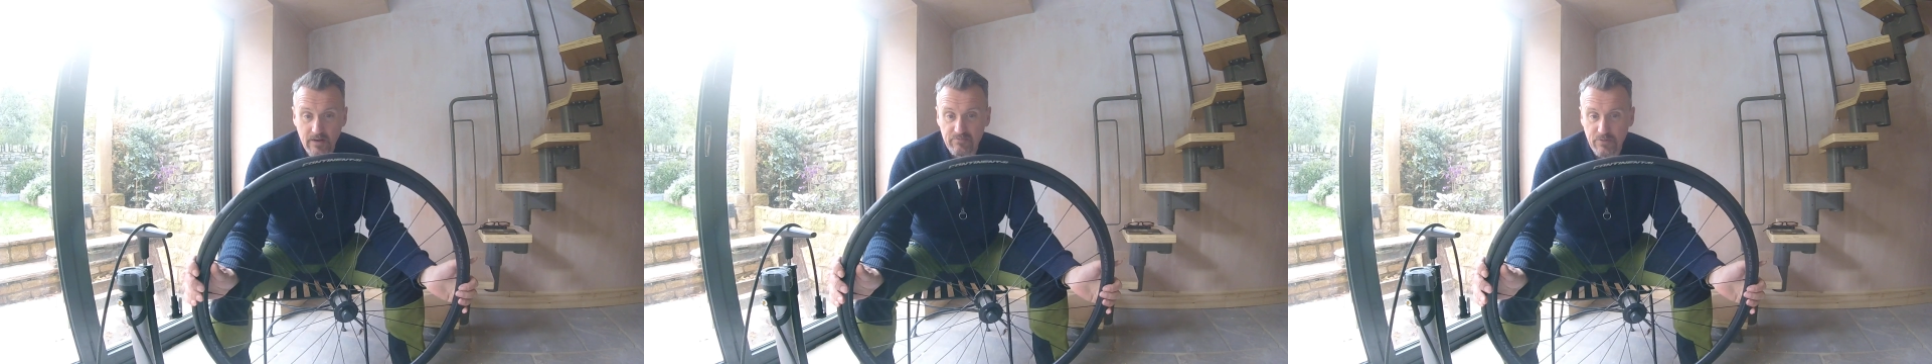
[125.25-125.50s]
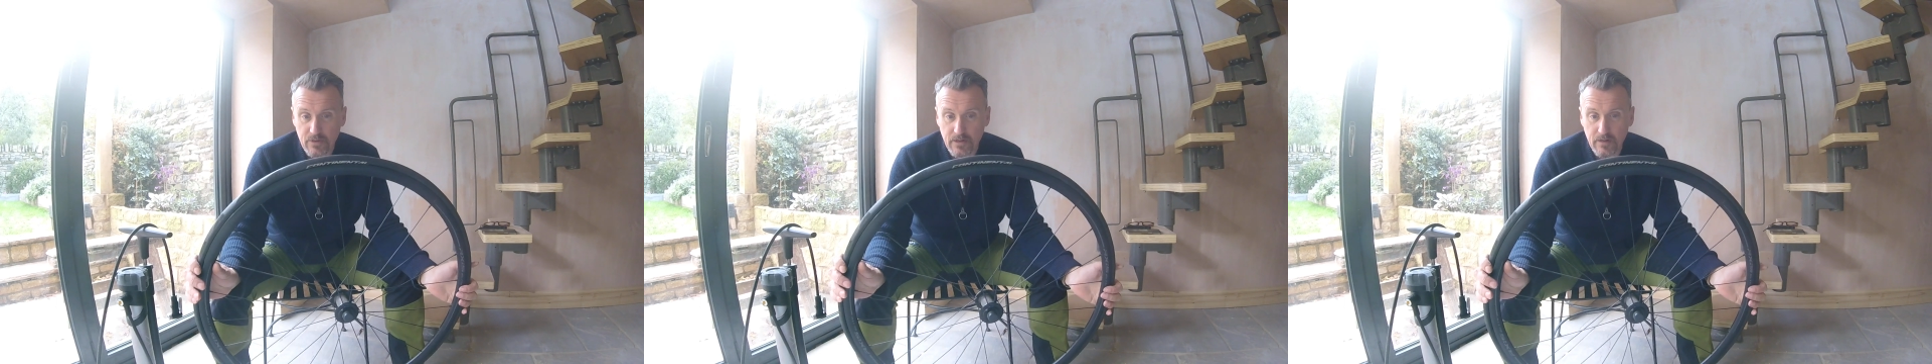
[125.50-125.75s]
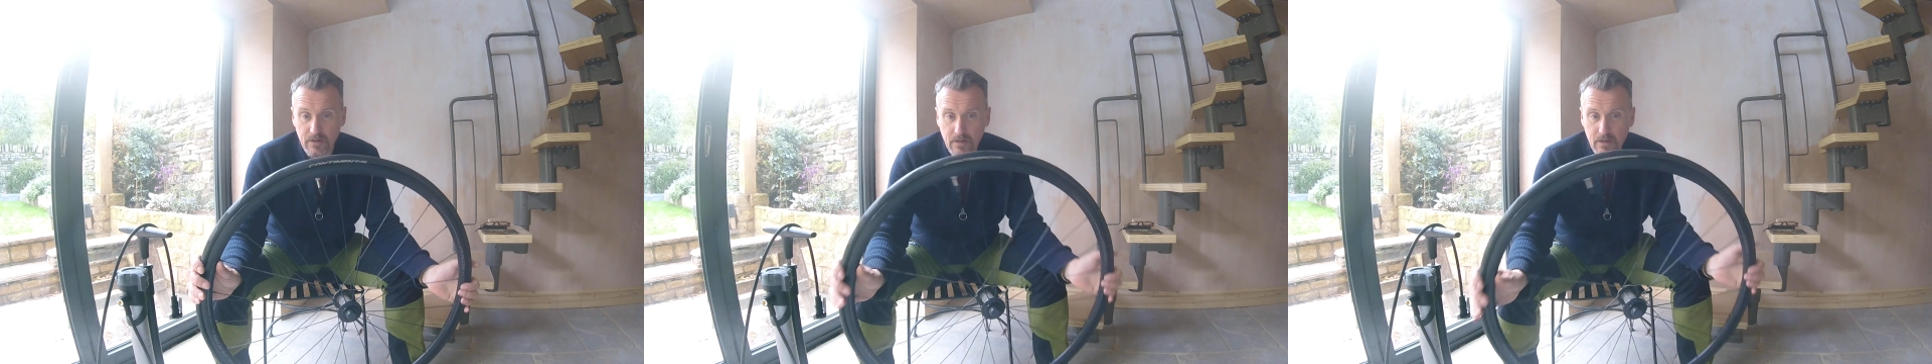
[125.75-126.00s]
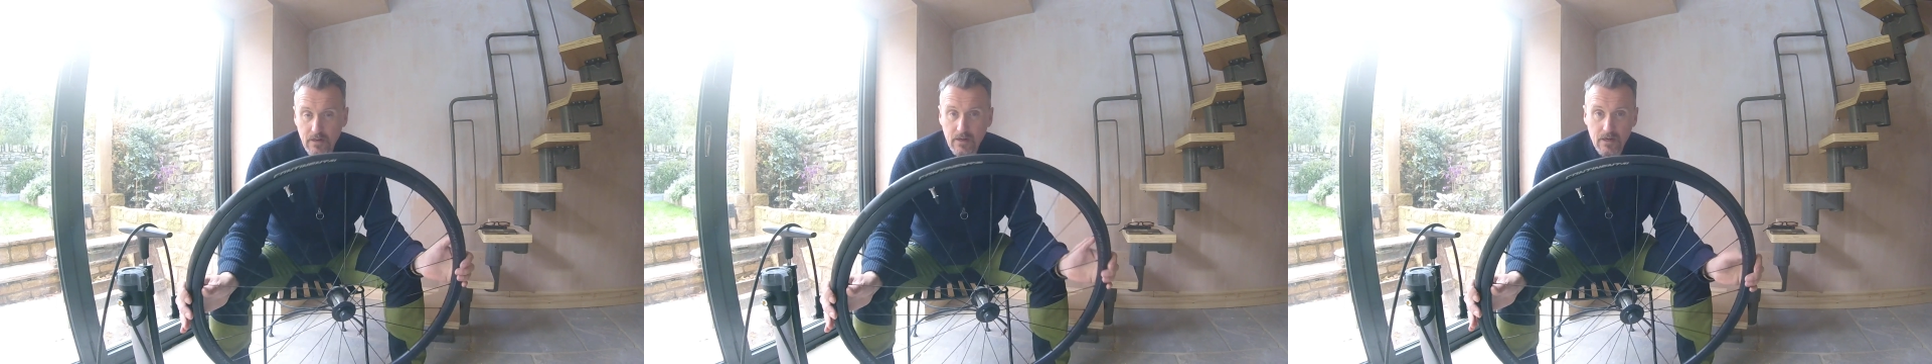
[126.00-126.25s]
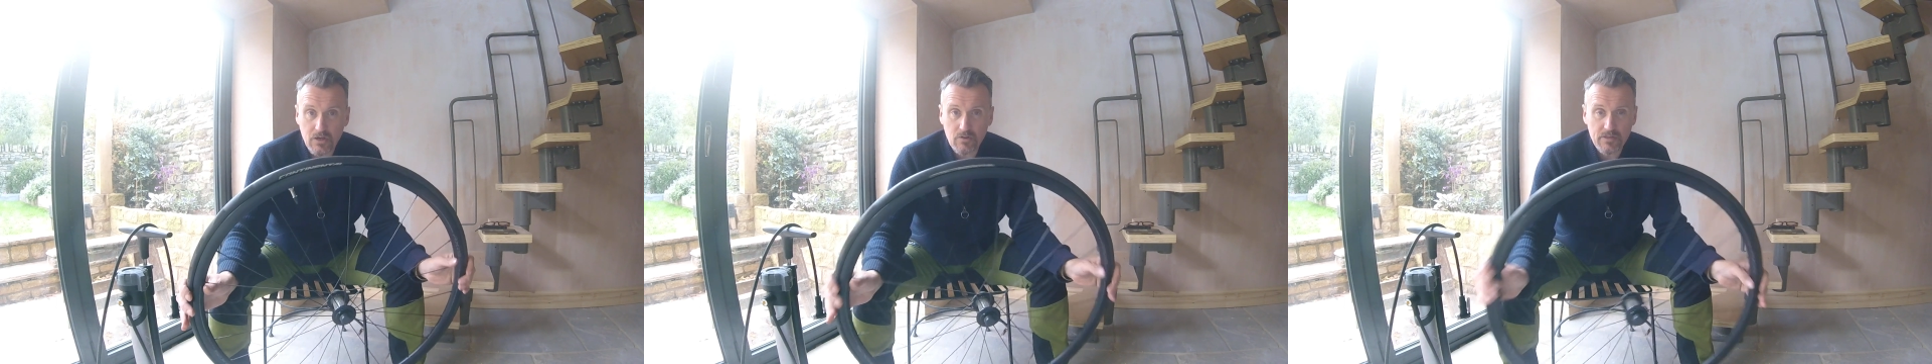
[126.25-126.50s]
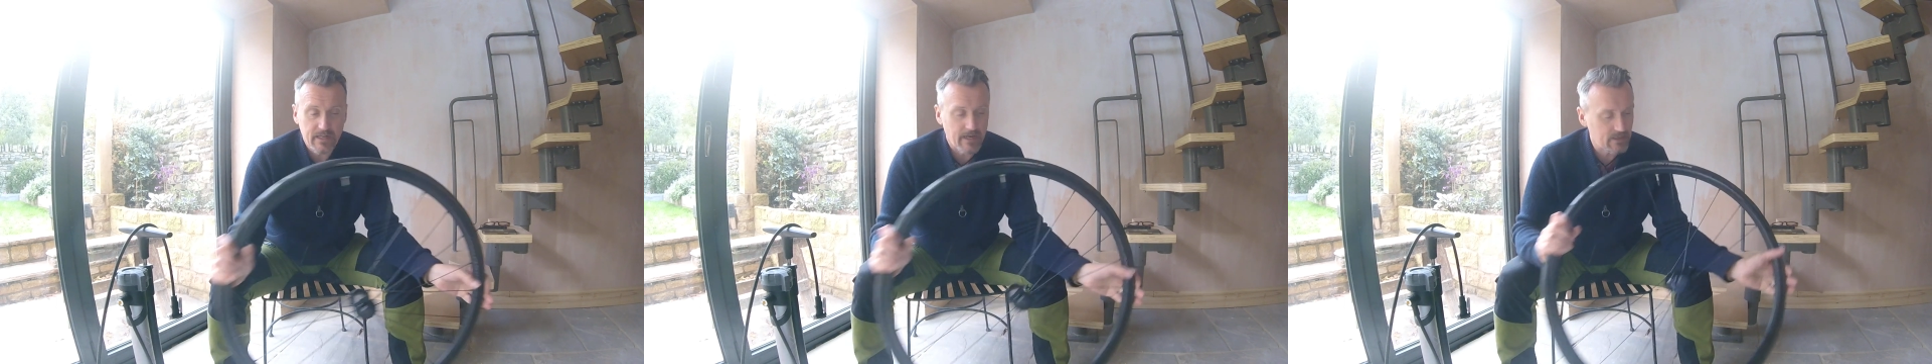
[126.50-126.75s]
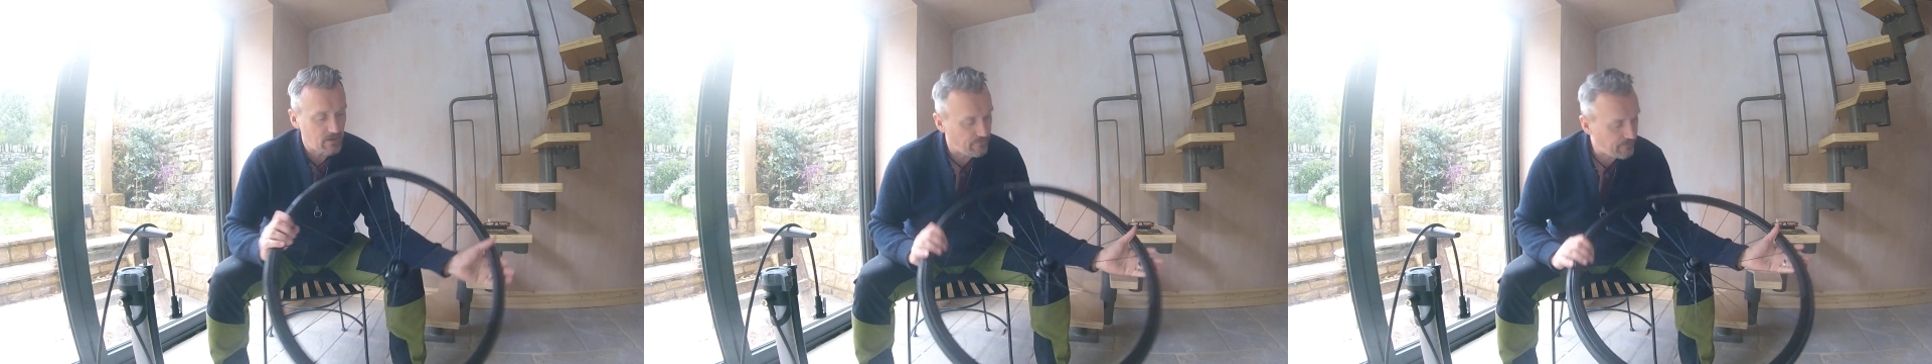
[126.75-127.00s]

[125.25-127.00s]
I've put a Continental